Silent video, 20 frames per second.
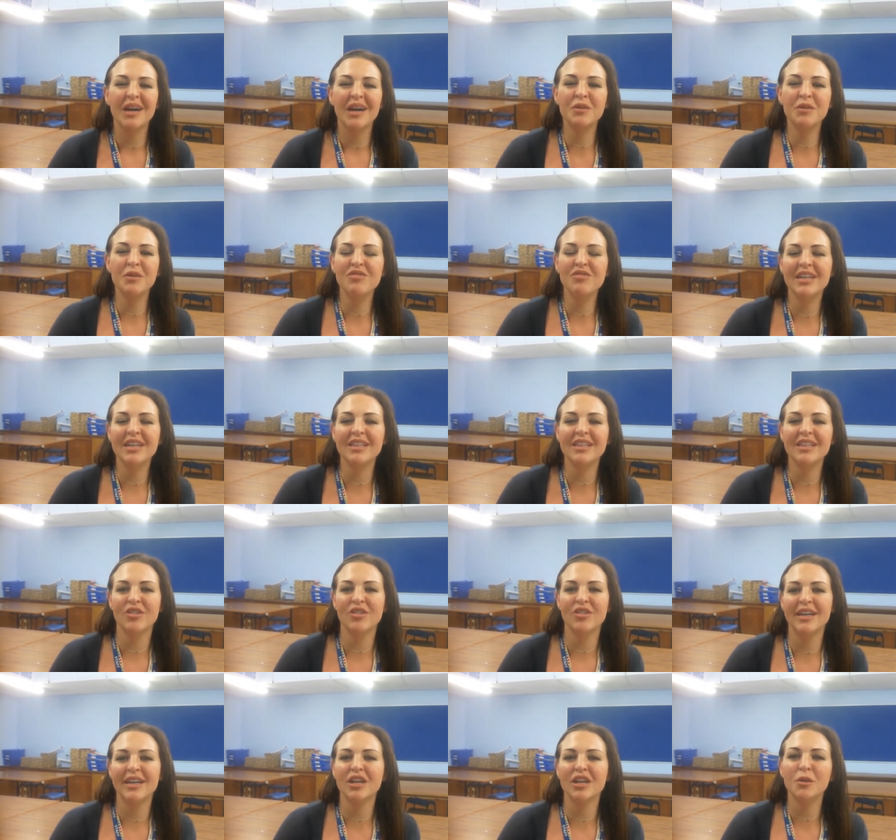And we really
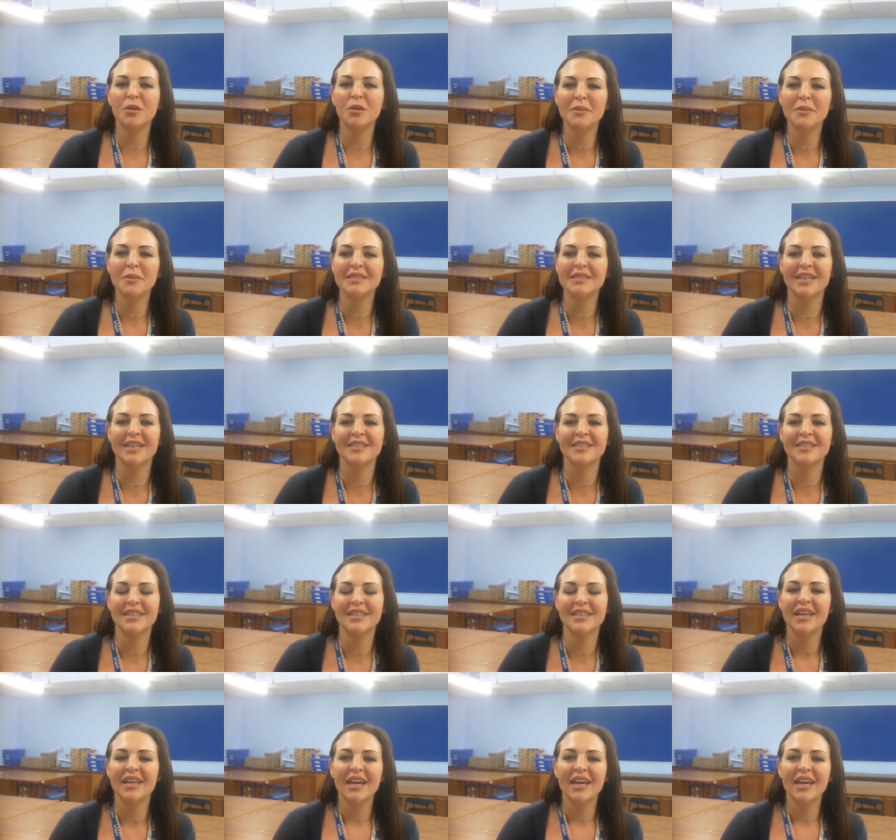try and encompass this